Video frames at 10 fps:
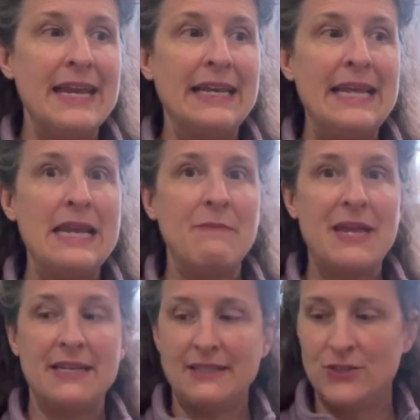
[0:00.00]
and leading
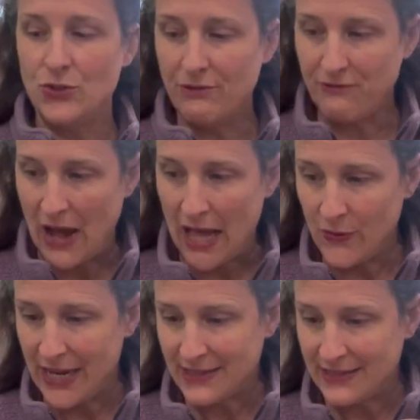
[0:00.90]
me isn't sort of
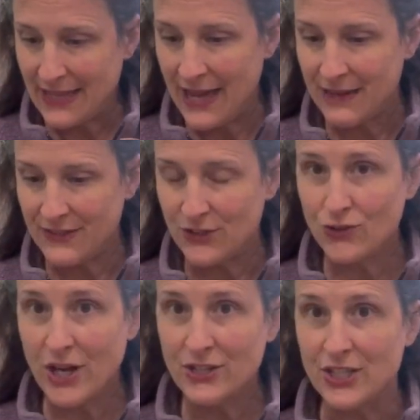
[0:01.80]
following a set of
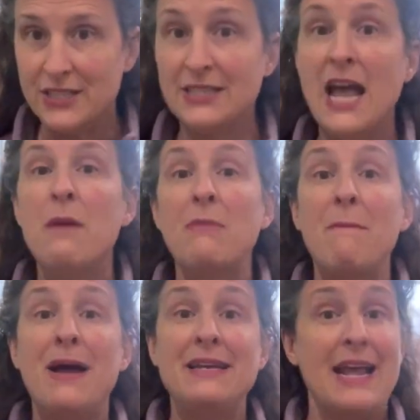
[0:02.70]
instructions,
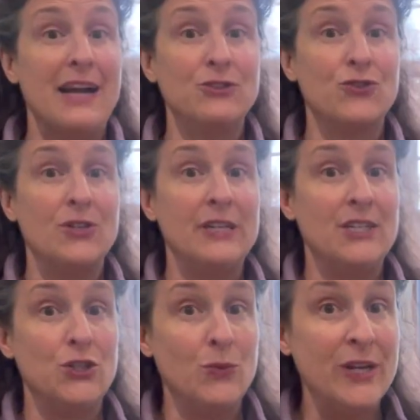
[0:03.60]
but my natural
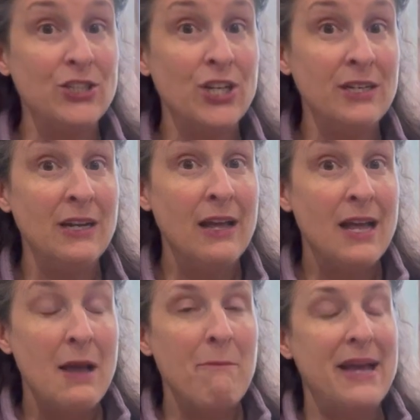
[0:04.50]
intuition,
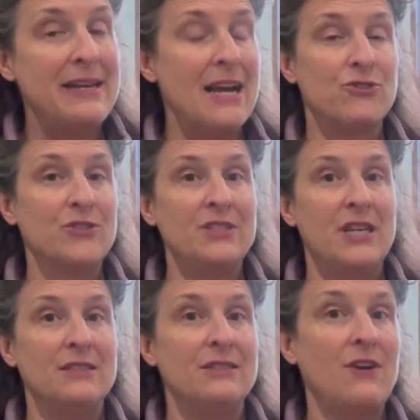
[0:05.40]
my natural
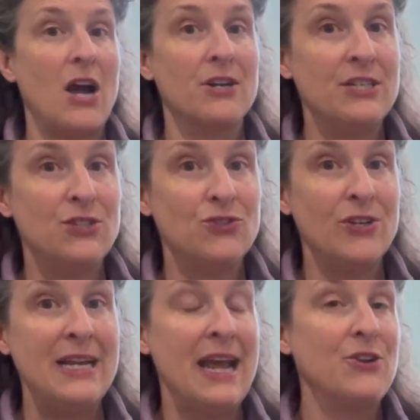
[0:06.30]
sense of
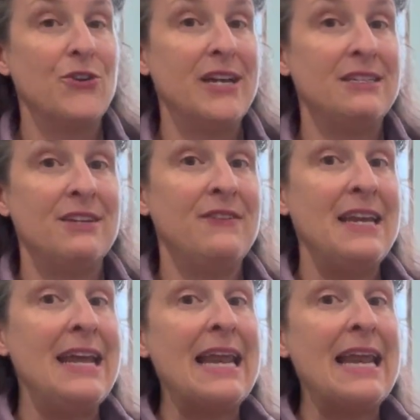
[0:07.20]
artistry and creativity.